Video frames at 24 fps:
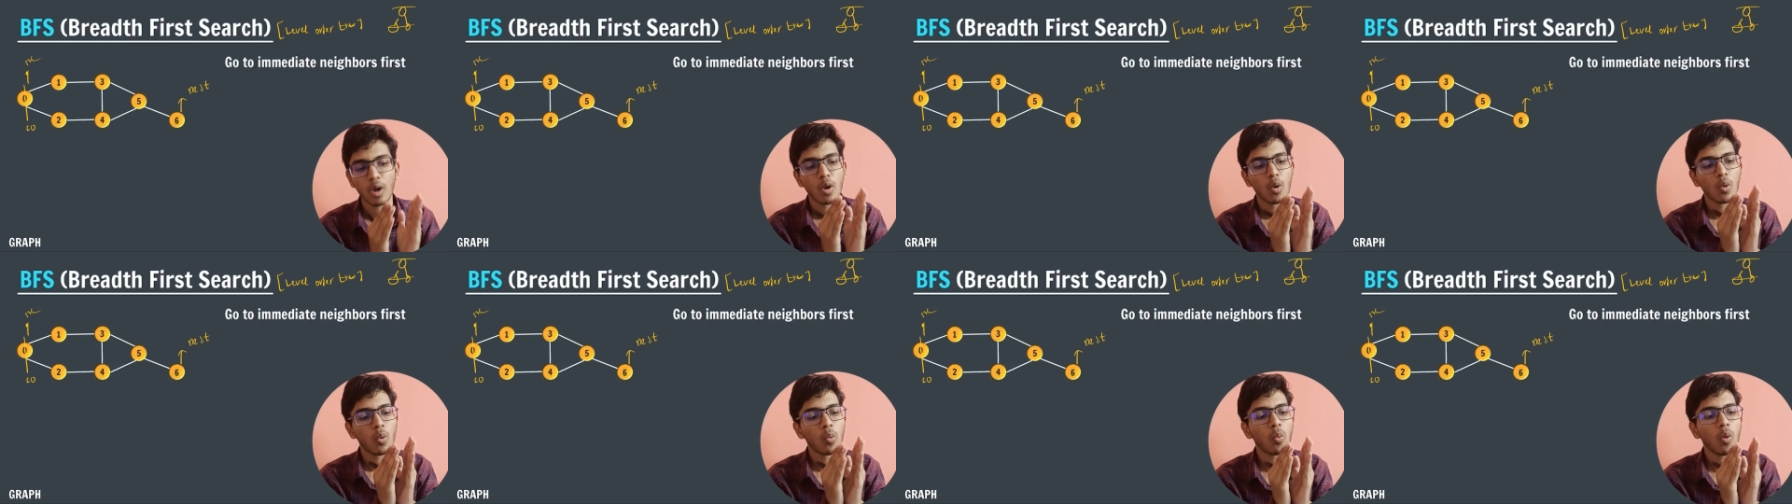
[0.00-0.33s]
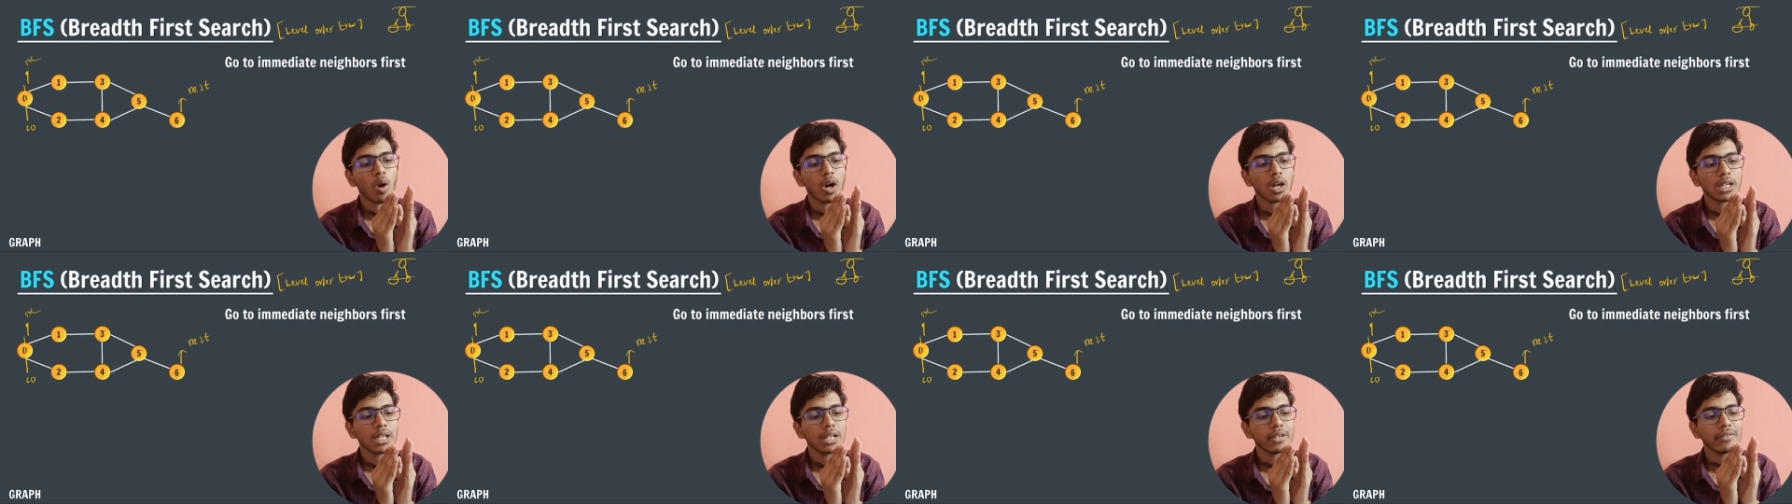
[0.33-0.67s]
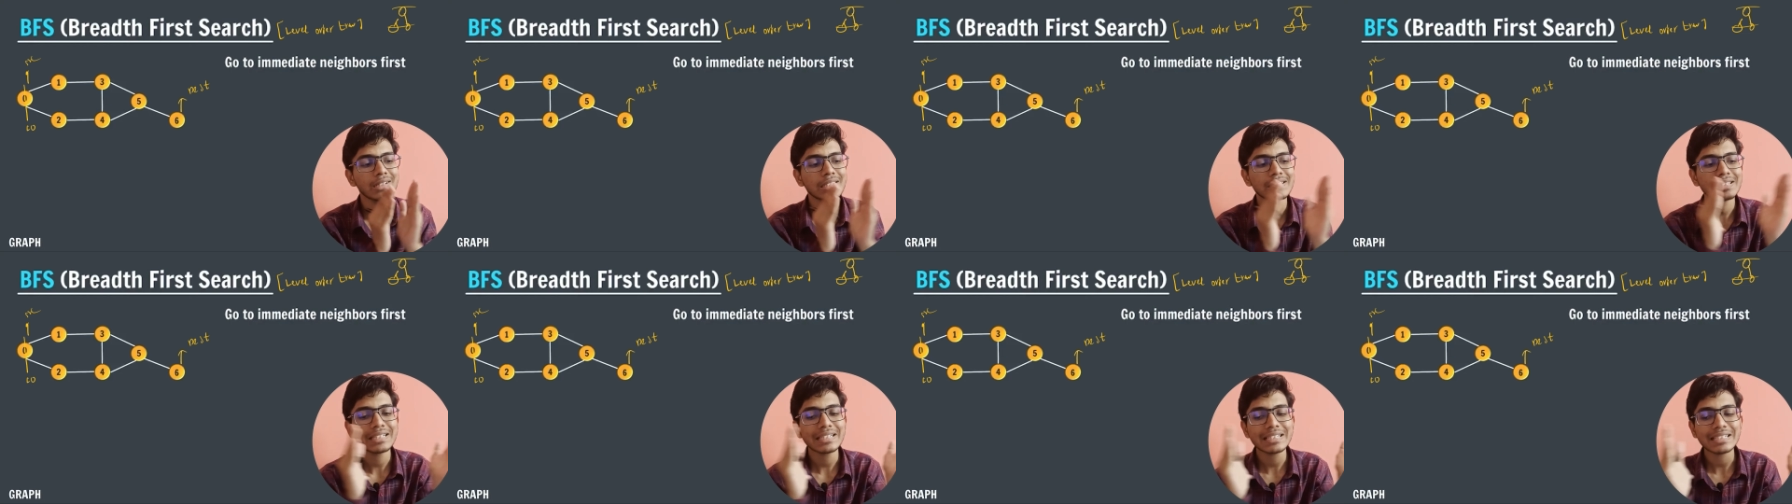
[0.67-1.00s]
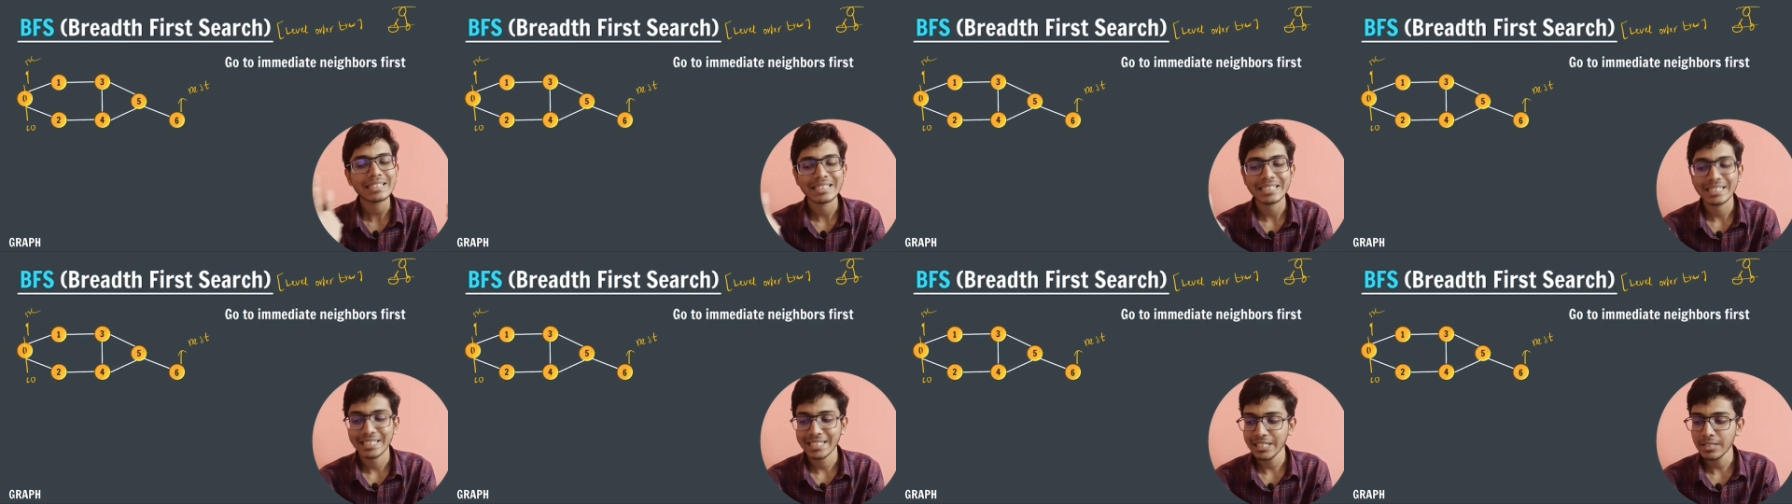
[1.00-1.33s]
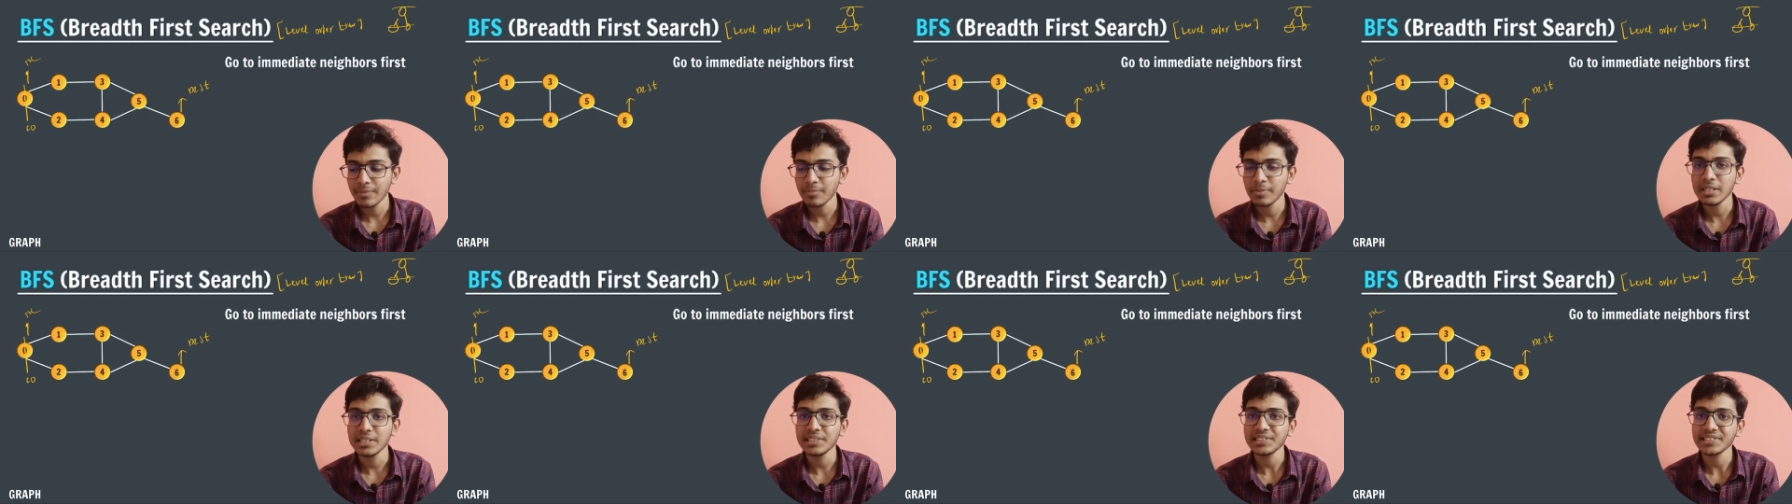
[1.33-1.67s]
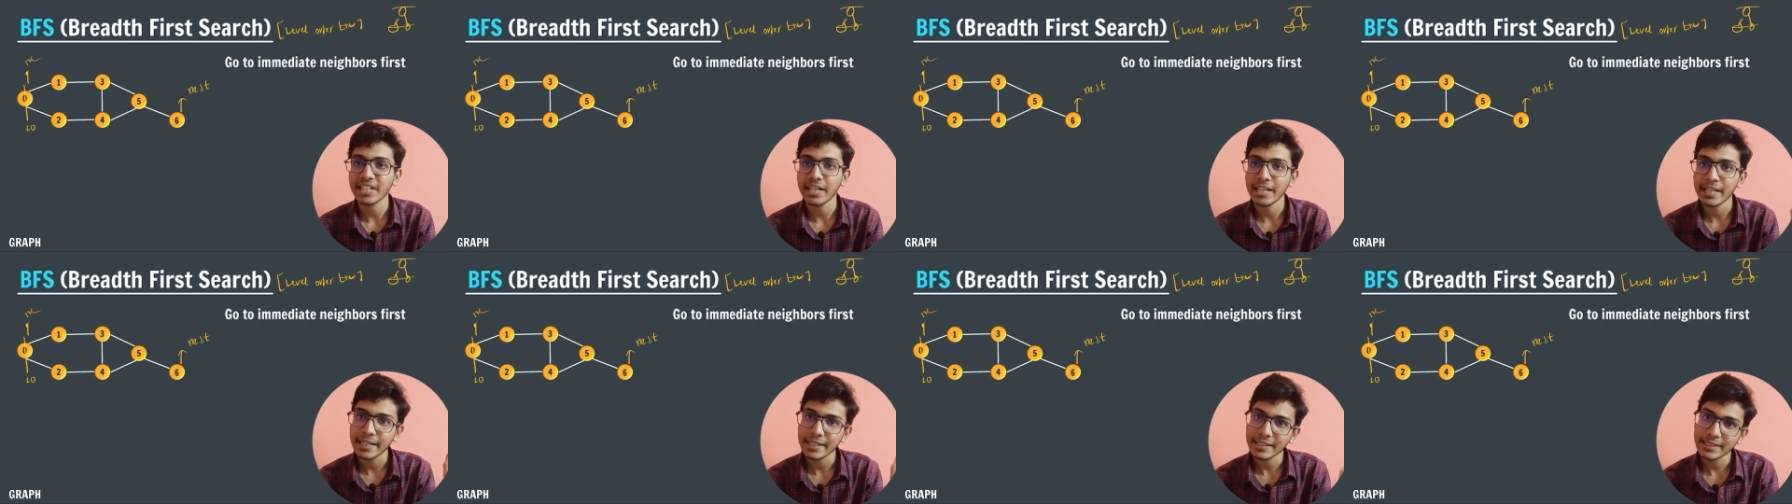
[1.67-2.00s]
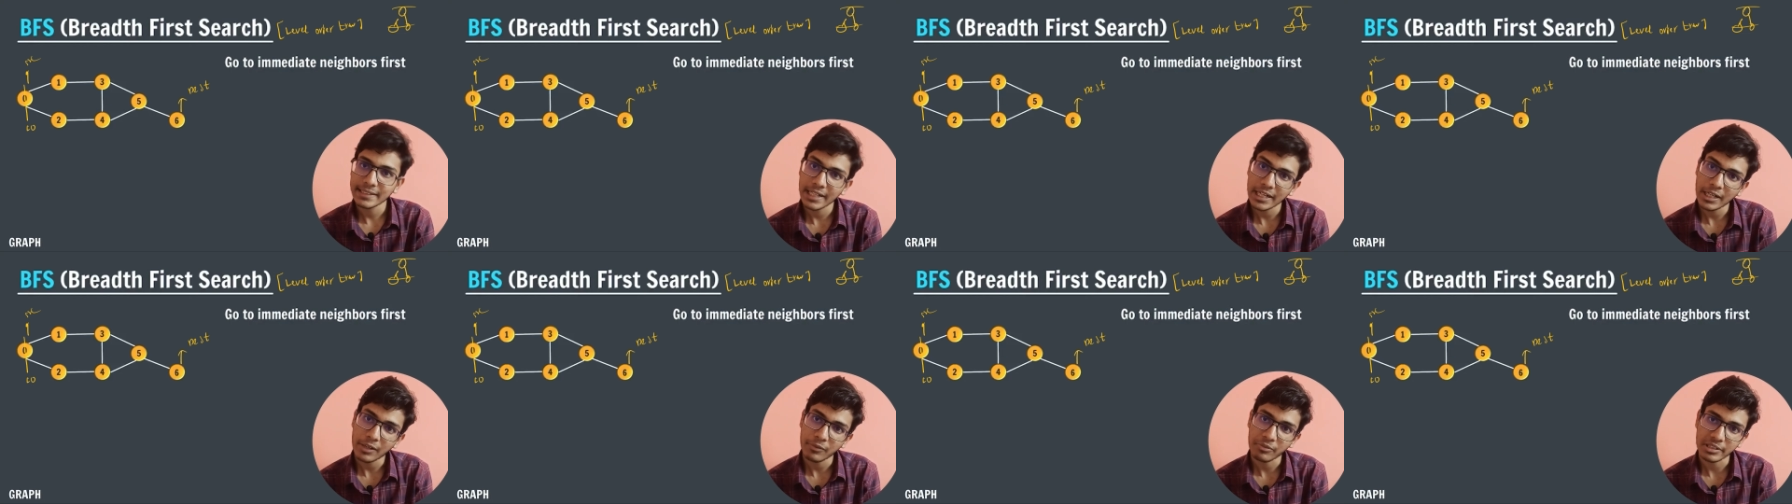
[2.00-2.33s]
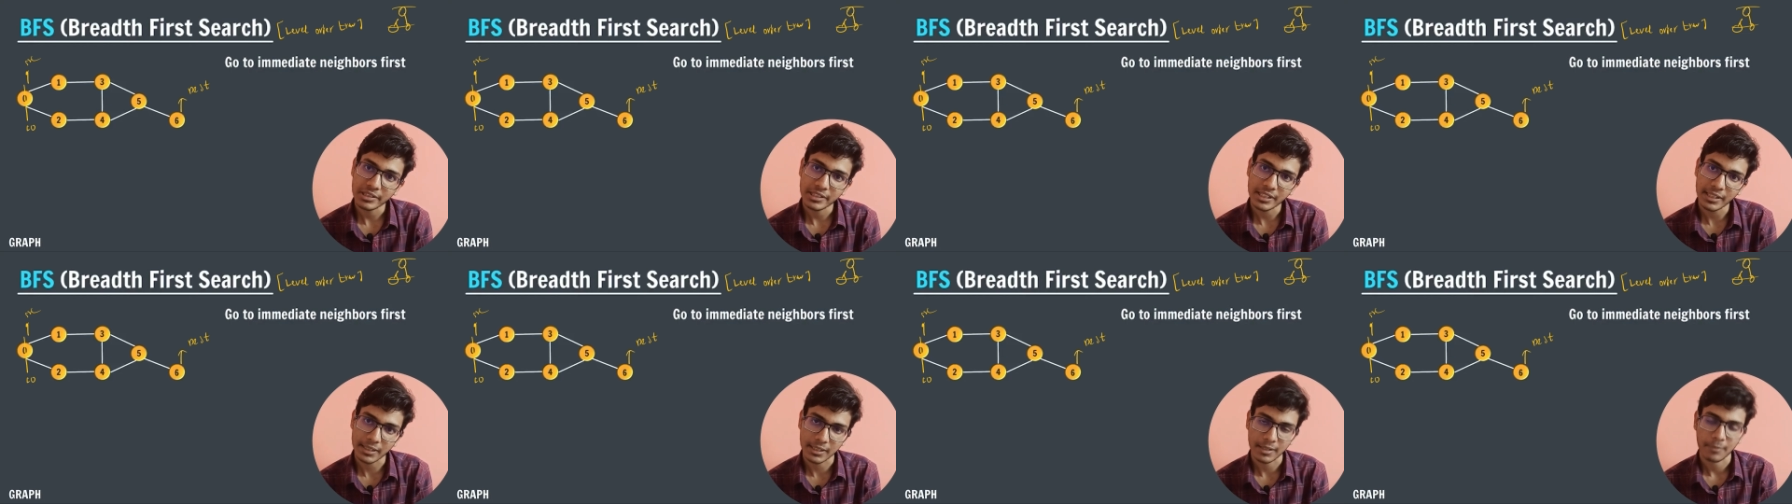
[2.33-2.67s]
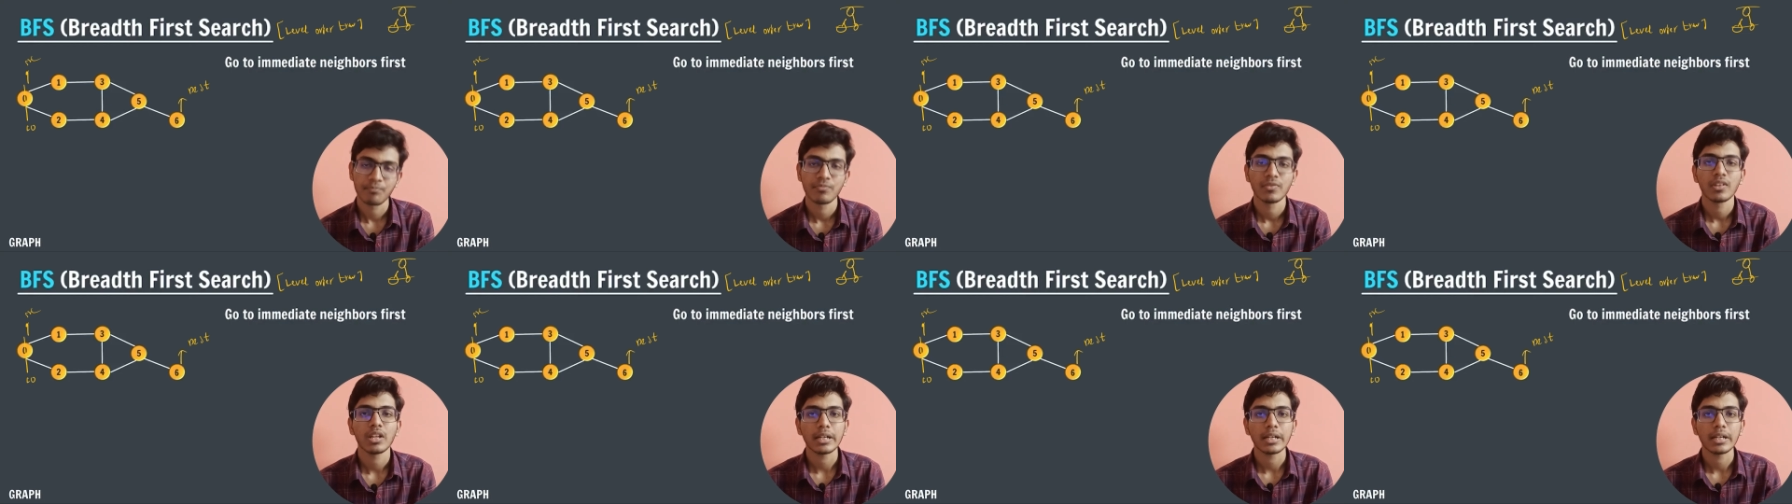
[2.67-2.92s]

whatever the neighbors connected with it,